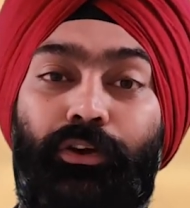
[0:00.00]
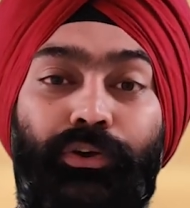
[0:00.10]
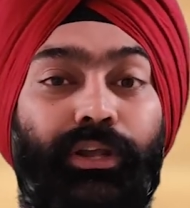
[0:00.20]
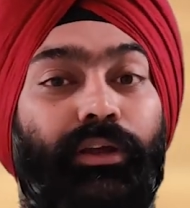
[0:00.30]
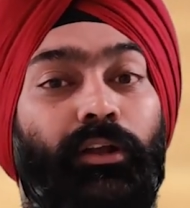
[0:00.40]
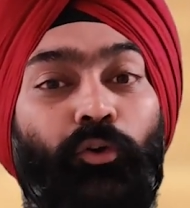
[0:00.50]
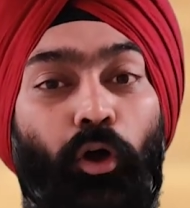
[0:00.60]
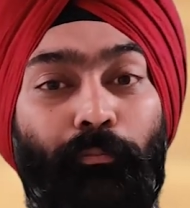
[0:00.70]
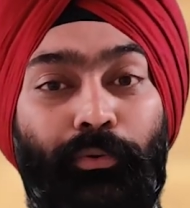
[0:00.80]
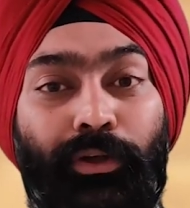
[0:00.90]
critical
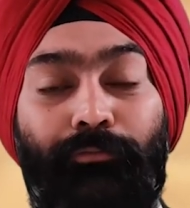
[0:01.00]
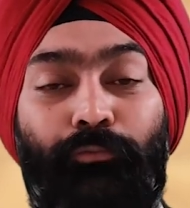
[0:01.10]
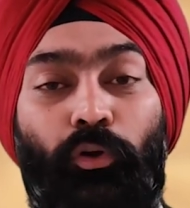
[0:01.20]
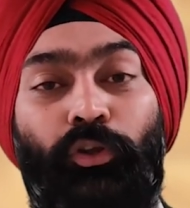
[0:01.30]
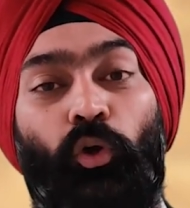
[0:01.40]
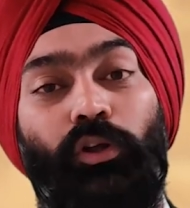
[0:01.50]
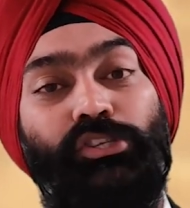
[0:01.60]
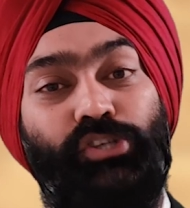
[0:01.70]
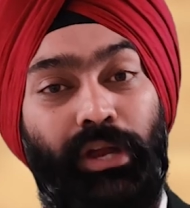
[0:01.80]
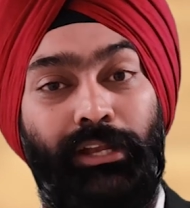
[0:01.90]
component for your
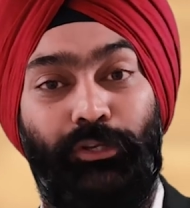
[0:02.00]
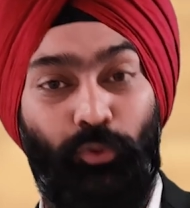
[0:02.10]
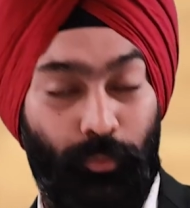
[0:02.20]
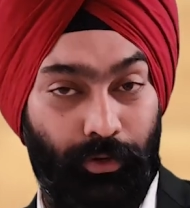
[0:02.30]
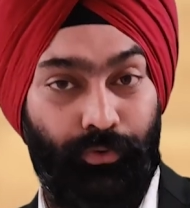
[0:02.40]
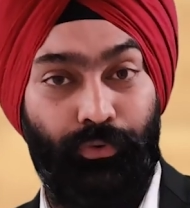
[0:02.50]
child to be